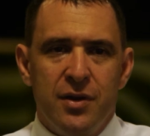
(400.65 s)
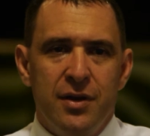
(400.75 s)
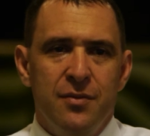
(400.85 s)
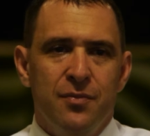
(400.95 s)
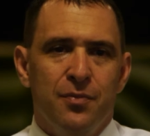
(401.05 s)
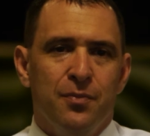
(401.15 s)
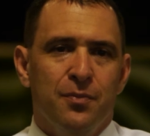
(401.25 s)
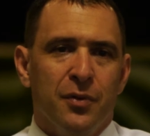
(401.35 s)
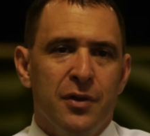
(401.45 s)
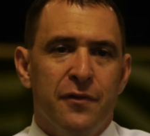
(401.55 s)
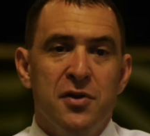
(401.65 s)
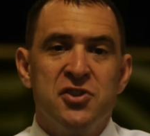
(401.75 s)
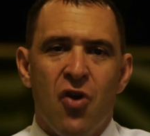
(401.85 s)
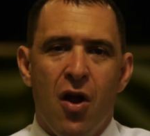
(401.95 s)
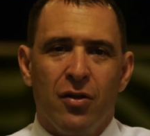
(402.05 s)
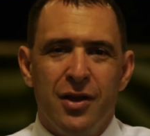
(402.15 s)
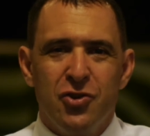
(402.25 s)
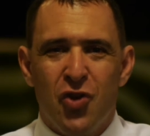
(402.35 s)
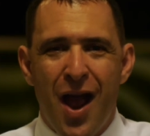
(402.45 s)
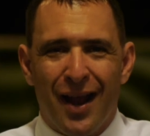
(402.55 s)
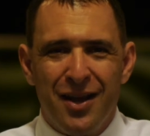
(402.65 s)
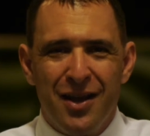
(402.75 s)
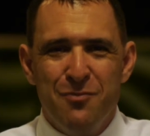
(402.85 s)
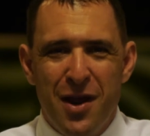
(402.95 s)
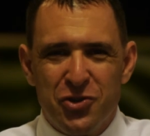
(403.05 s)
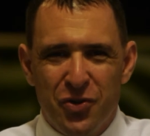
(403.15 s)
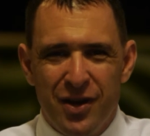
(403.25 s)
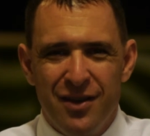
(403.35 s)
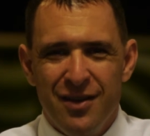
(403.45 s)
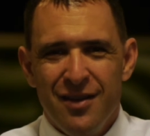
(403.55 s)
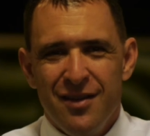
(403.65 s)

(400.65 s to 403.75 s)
We believe very strongly in tracking and measuring